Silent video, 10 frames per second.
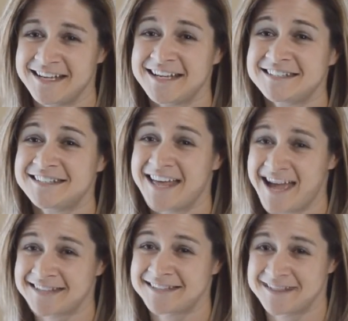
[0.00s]
It's
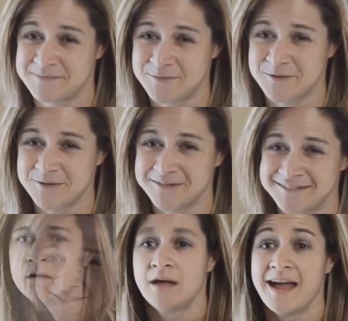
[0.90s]
that simple.
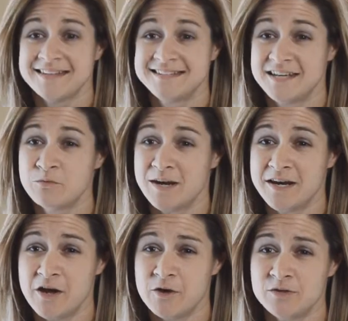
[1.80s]
At Zen
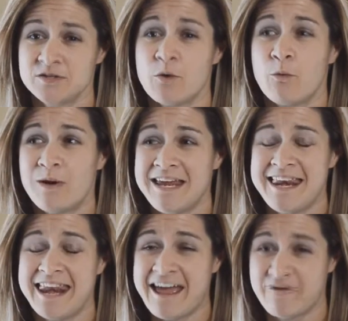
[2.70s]
Windows, we
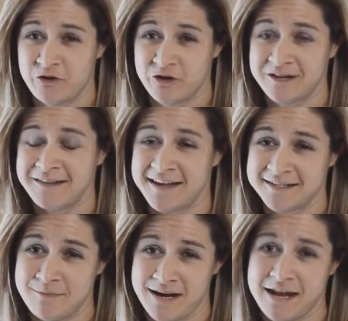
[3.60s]
never
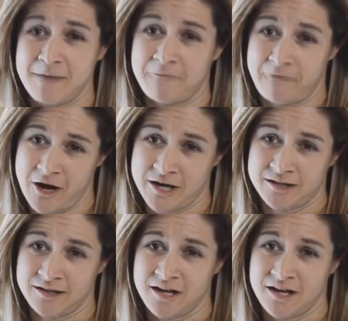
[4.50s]
collect money up front.